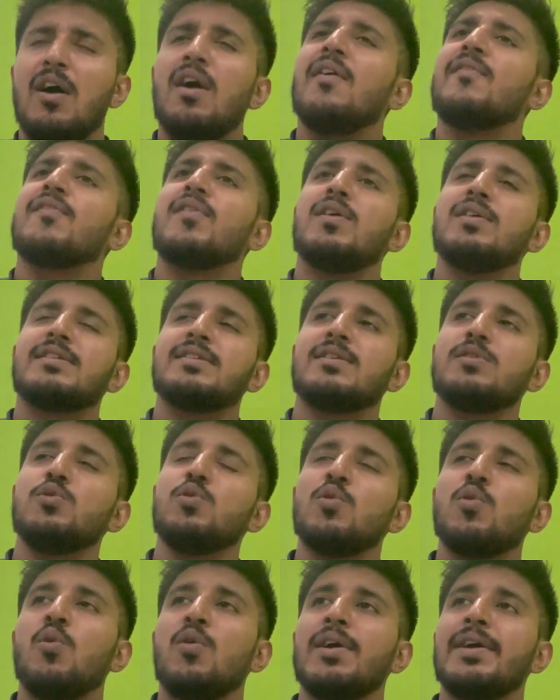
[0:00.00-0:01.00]
of course,
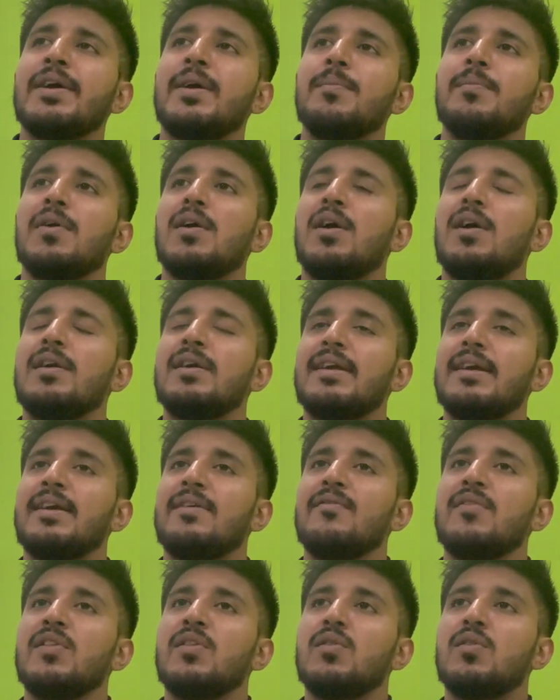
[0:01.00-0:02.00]
you going abroad,
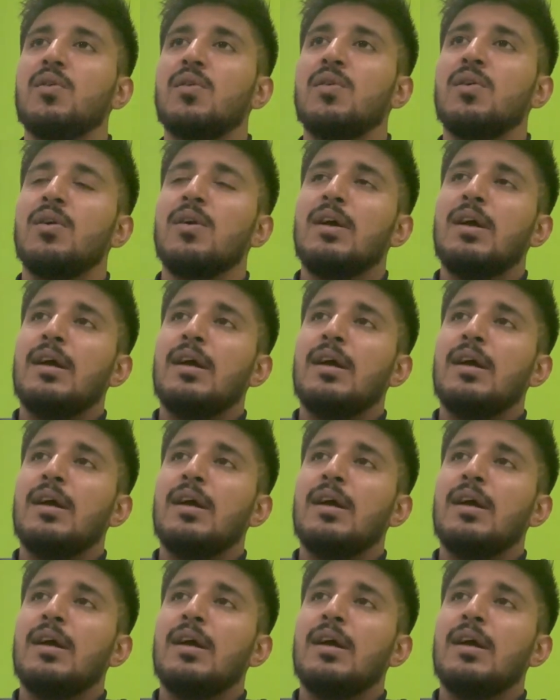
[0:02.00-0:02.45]
even though